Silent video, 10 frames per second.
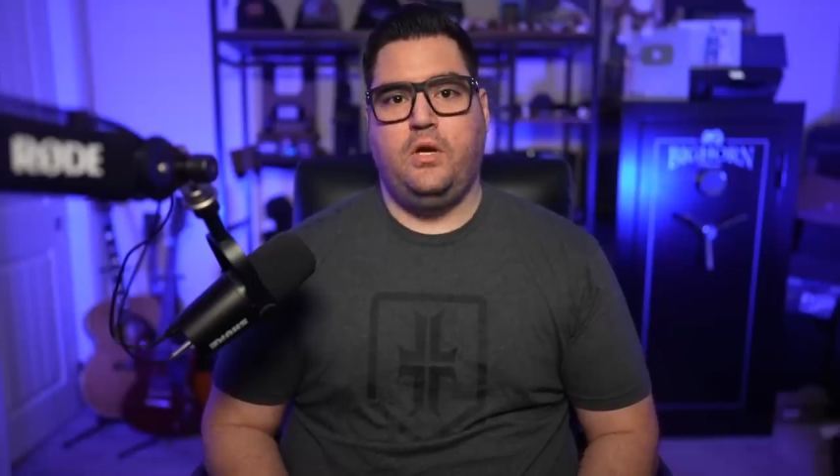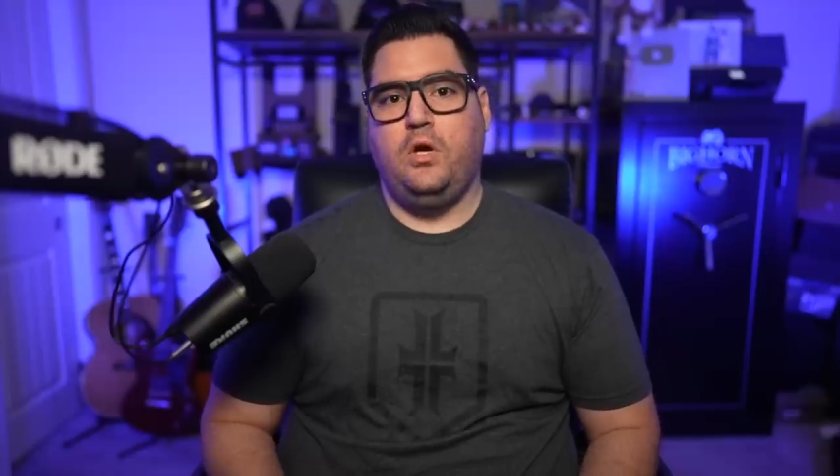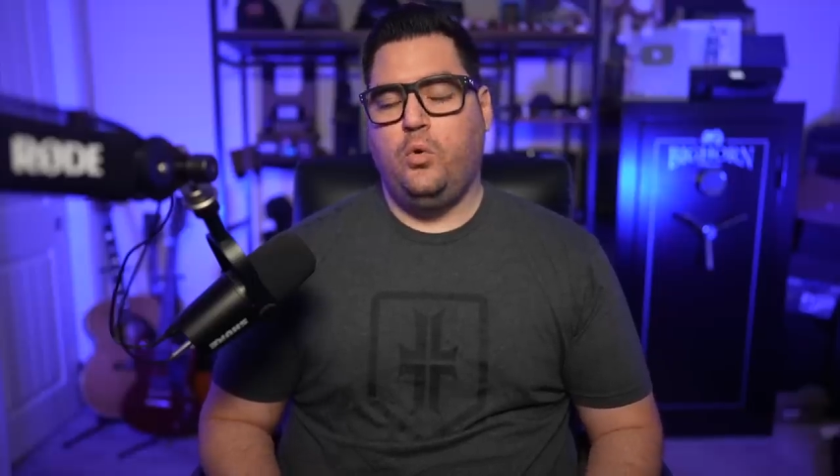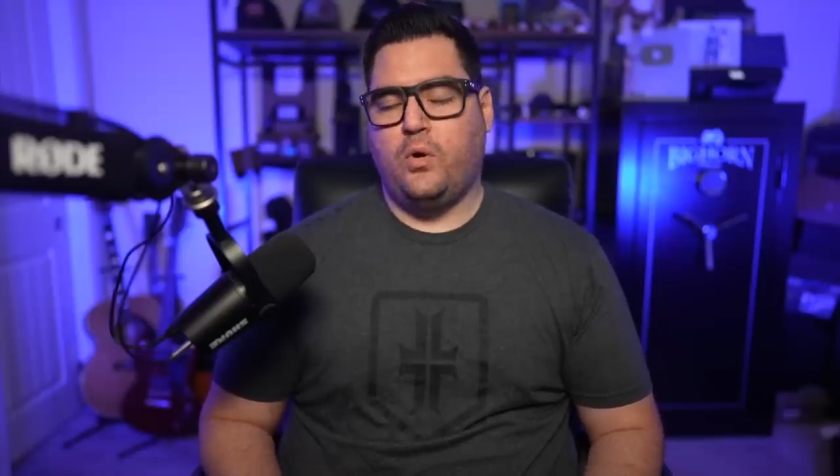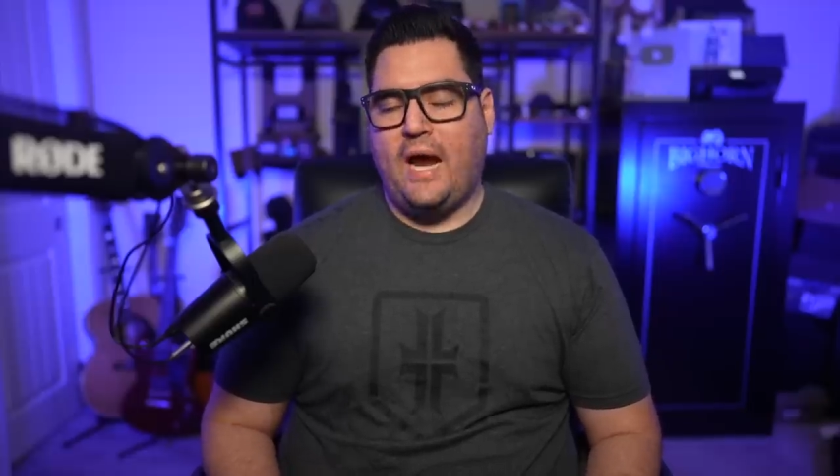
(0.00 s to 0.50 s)

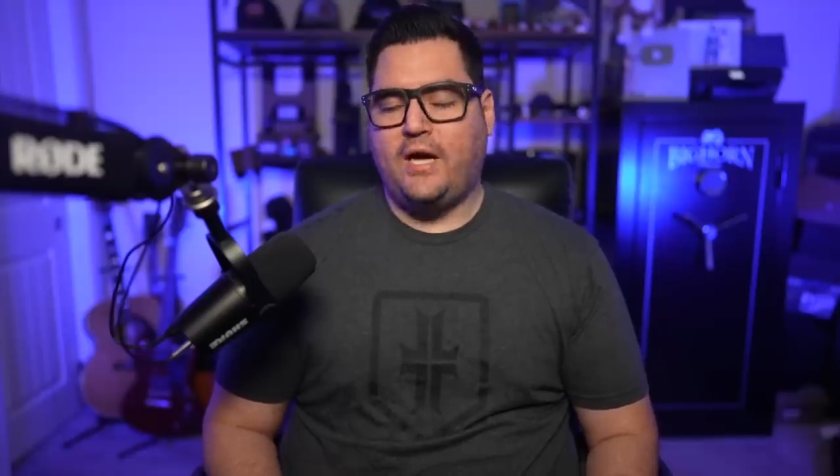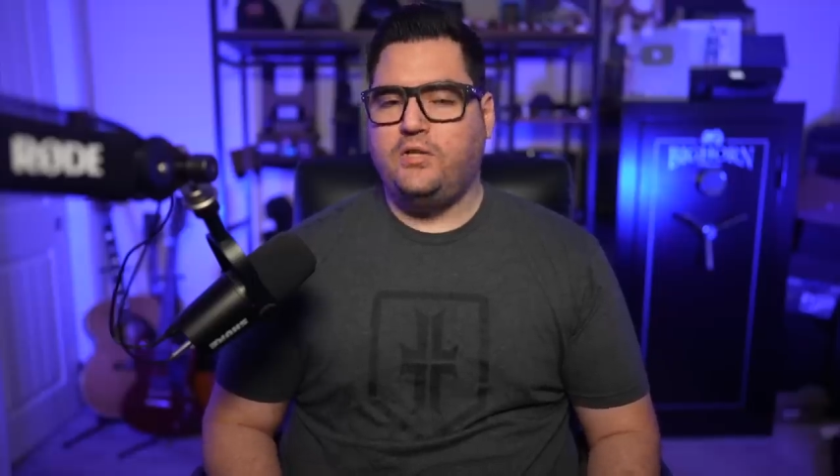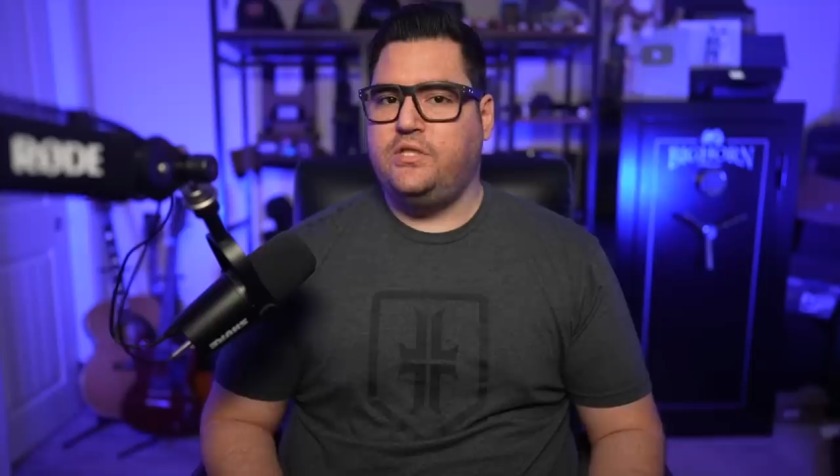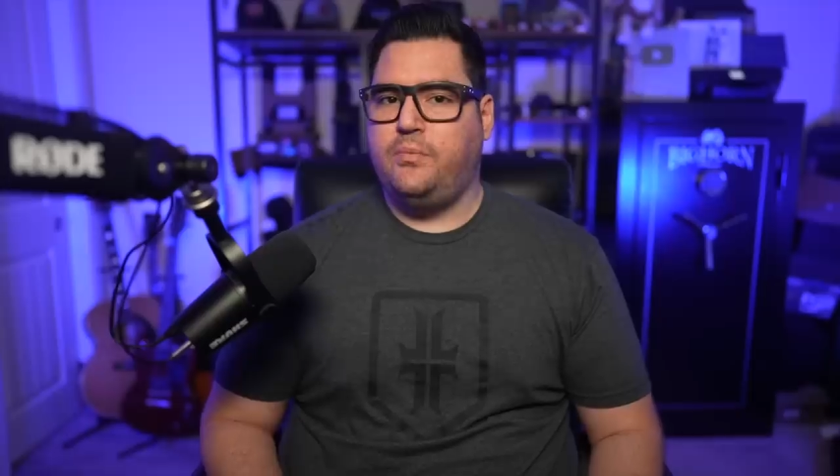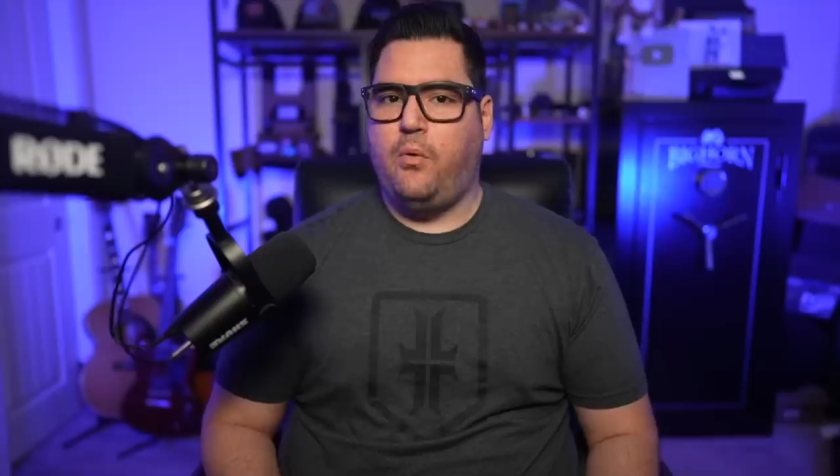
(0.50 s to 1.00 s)
who are
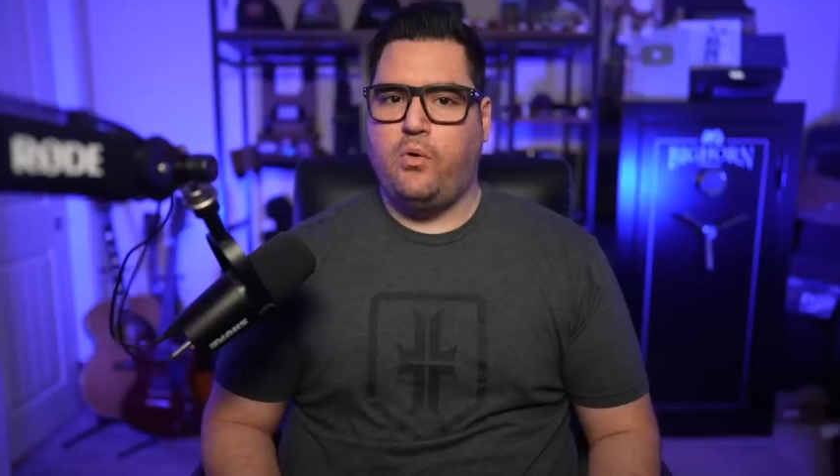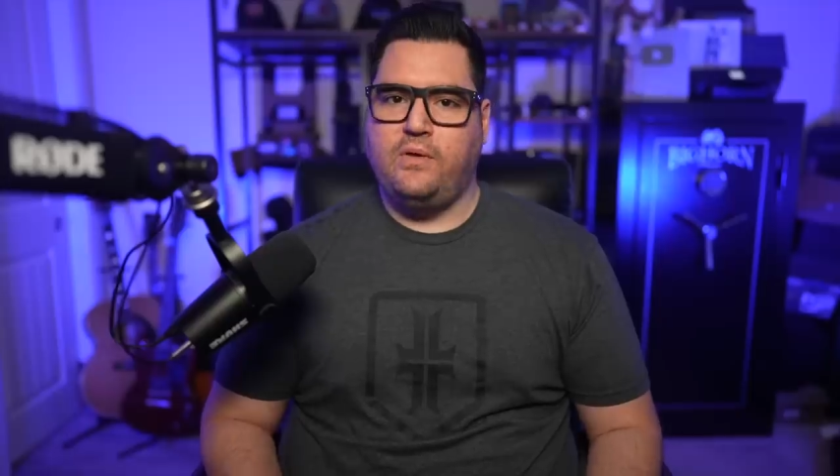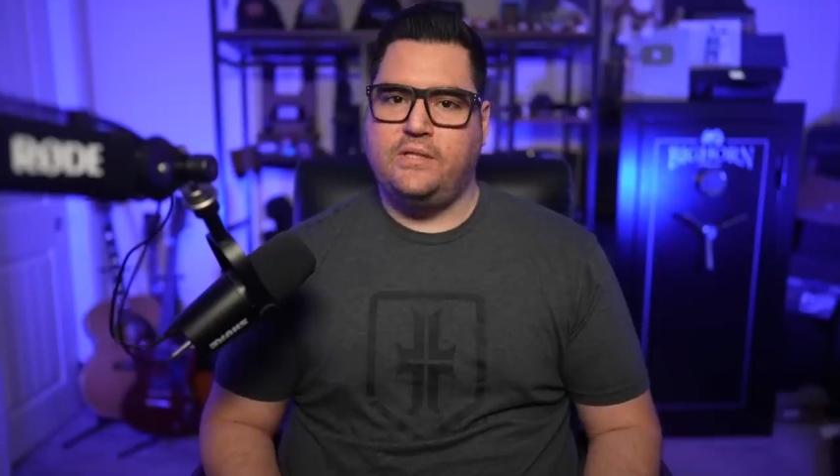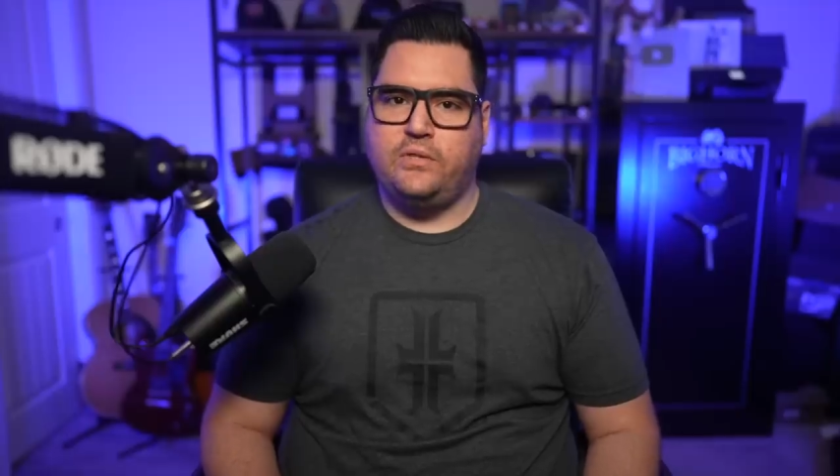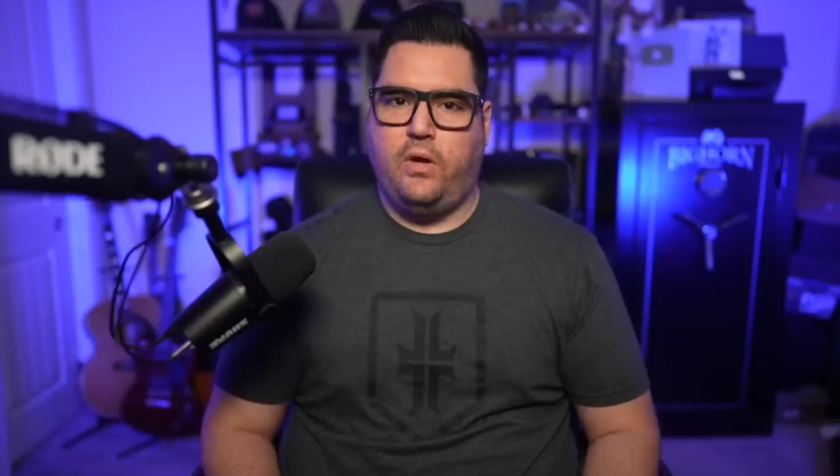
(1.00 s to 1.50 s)
actually supporting
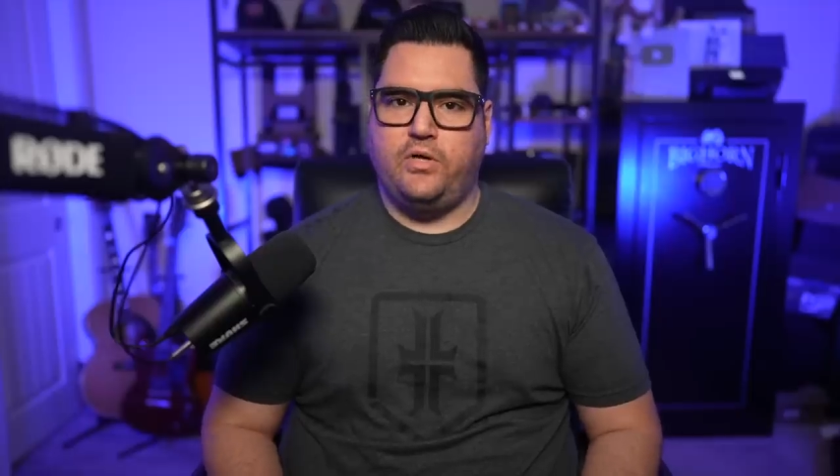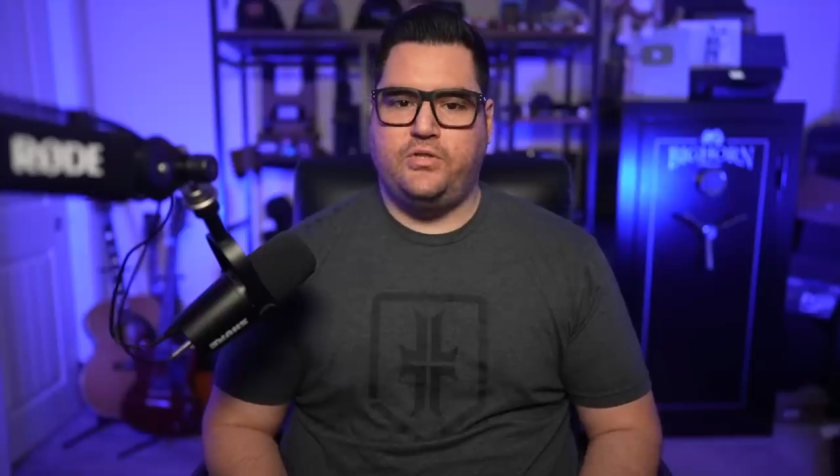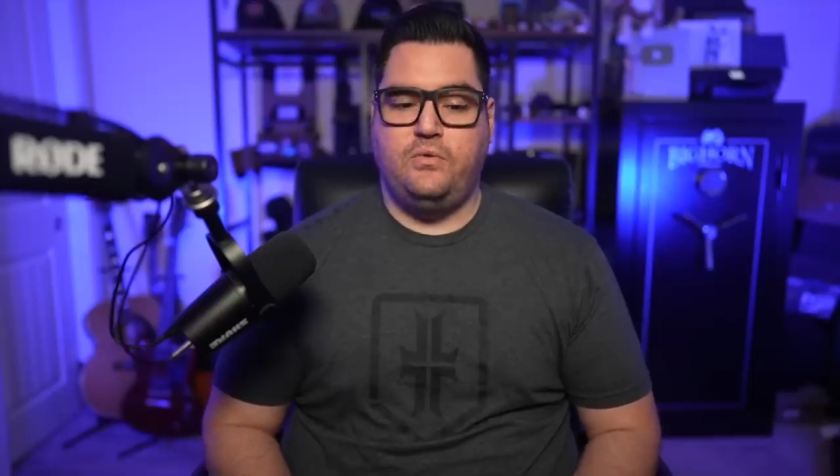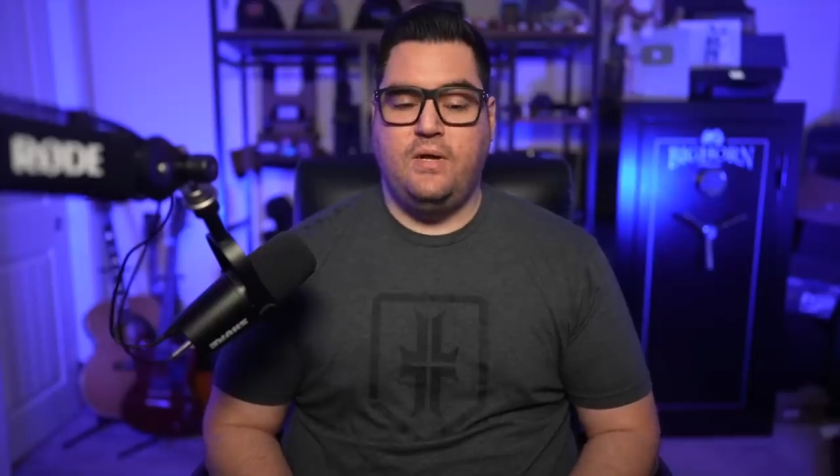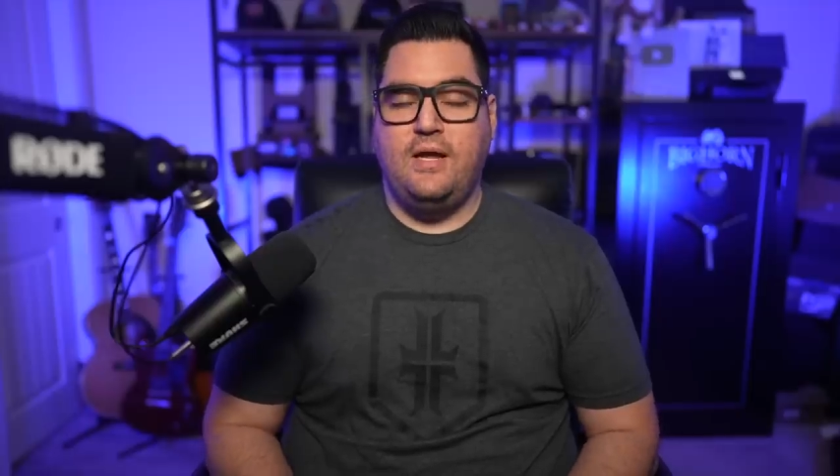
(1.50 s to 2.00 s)
this lawsuit